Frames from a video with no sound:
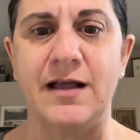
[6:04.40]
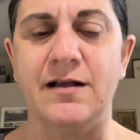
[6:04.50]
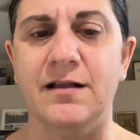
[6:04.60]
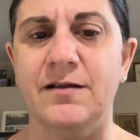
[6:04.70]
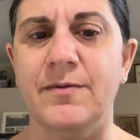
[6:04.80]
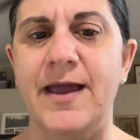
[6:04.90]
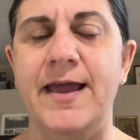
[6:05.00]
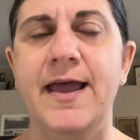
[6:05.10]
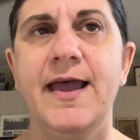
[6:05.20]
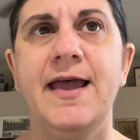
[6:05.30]

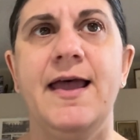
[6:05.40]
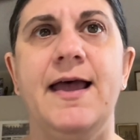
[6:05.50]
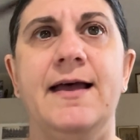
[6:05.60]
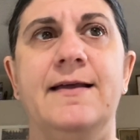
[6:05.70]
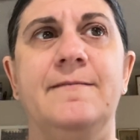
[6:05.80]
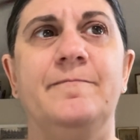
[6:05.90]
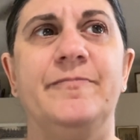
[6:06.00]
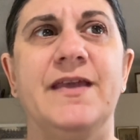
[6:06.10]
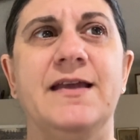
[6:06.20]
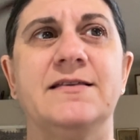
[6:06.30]
colorway, and
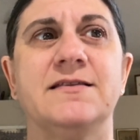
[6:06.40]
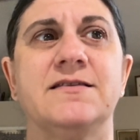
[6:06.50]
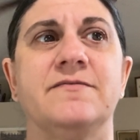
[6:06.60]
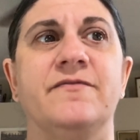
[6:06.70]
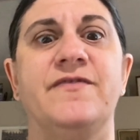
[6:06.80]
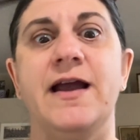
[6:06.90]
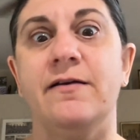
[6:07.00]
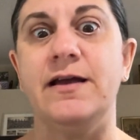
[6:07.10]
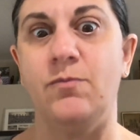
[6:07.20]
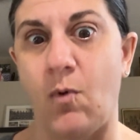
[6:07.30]
it's
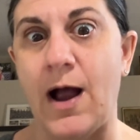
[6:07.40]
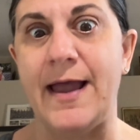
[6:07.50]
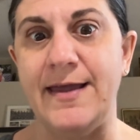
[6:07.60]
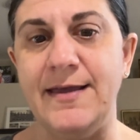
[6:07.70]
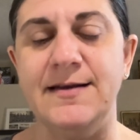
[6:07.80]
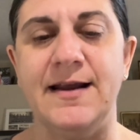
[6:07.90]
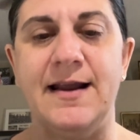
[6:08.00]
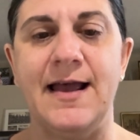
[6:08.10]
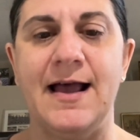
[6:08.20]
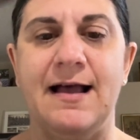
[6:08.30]
very white, and
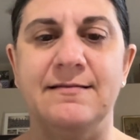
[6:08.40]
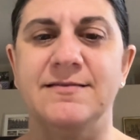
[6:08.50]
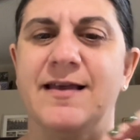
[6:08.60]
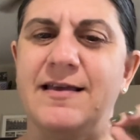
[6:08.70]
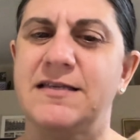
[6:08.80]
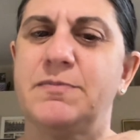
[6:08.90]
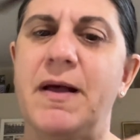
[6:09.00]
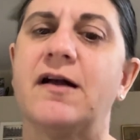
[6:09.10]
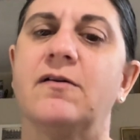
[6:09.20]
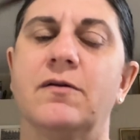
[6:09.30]
it has like
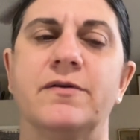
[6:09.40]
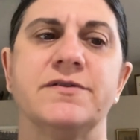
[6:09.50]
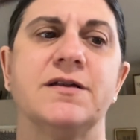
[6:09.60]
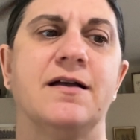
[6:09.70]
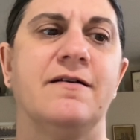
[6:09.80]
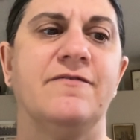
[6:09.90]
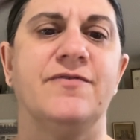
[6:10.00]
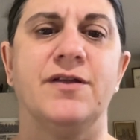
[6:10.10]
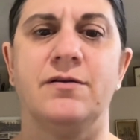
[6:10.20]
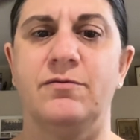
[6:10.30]
speckles
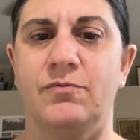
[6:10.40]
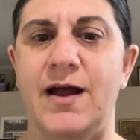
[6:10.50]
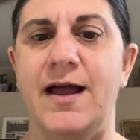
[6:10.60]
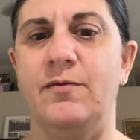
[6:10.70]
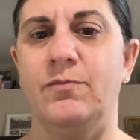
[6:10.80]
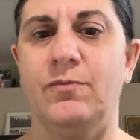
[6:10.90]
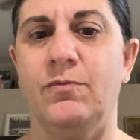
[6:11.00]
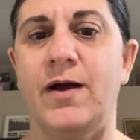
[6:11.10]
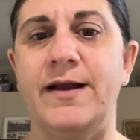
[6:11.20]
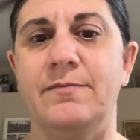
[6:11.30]
of the red,
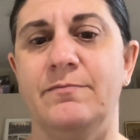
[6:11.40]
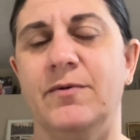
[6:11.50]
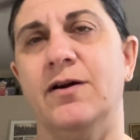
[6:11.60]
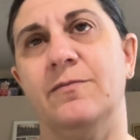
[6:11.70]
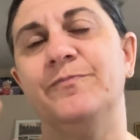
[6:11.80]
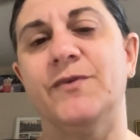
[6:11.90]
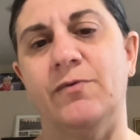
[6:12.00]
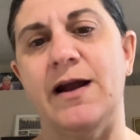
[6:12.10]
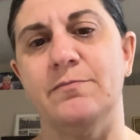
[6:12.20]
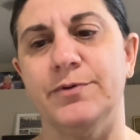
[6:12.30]
white, or
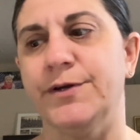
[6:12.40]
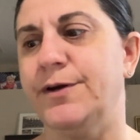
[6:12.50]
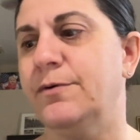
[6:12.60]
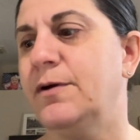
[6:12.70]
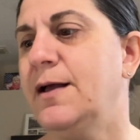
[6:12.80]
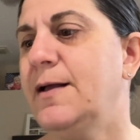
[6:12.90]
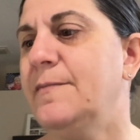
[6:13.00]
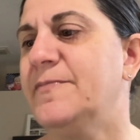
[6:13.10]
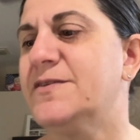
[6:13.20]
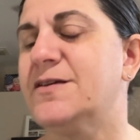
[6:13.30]
red and blue.
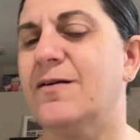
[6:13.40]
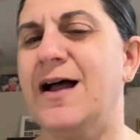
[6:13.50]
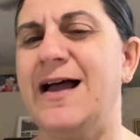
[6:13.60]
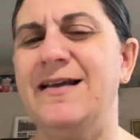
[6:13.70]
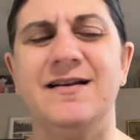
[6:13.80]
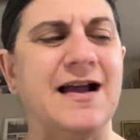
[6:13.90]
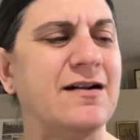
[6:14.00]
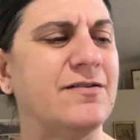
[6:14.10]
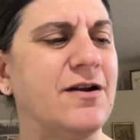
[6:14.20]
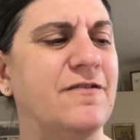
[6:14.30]
So I
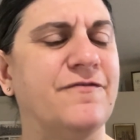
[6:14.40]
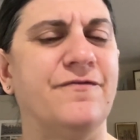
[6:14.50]
don't know if